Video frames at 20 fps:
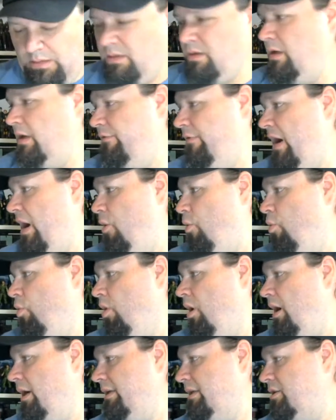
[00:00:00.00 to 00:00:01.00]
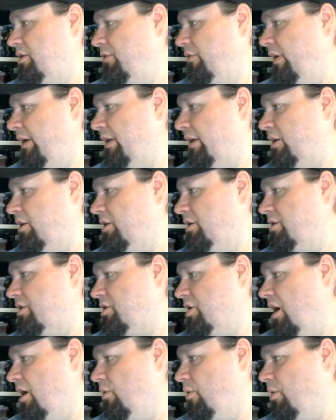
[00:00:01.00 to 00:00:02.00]
If I want to find a good
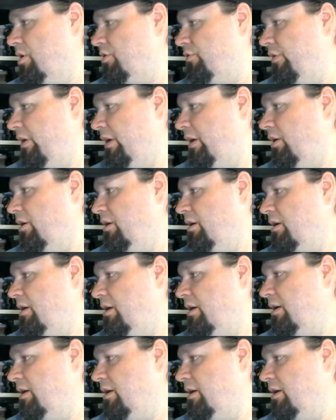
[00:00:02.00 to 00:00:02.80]
Star Wars figure,